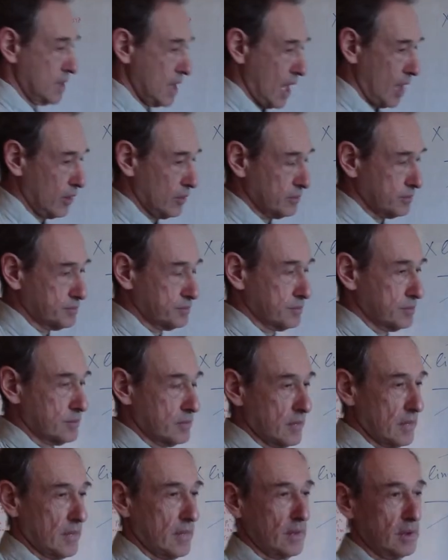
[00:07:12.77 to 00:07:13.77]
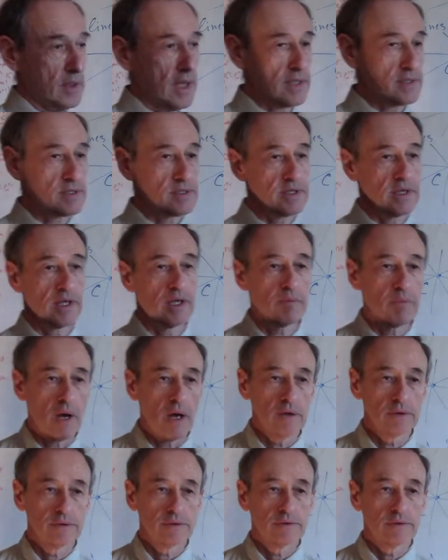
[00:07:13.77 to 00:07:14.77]
Now, let's think
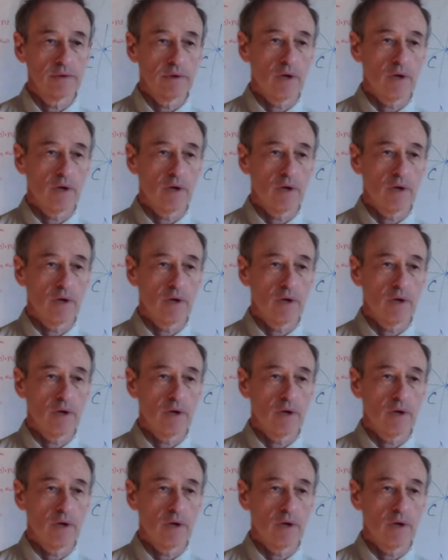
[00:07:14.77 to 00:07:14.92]
about